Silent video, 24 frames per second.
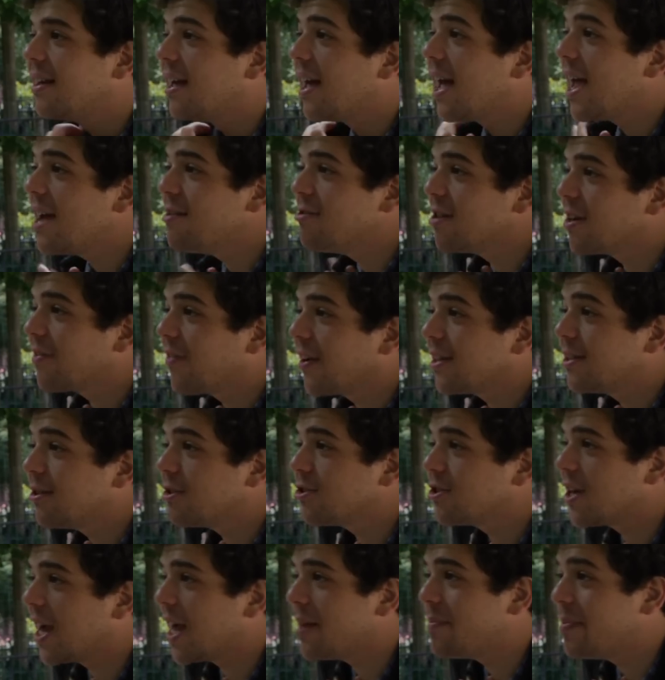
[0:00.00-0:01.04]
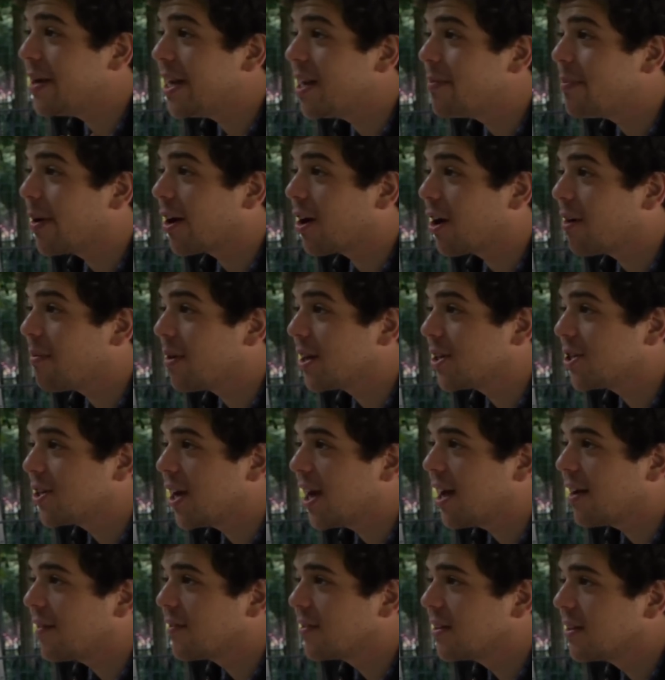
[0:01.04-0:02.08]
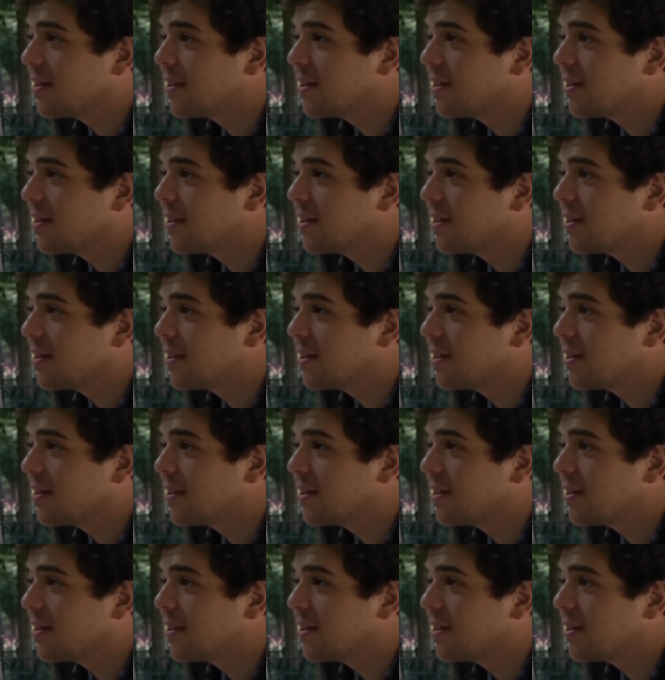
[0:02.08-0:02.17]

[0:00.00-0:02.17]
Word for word: Hey, what if I told you I had peanut butter on my shaft?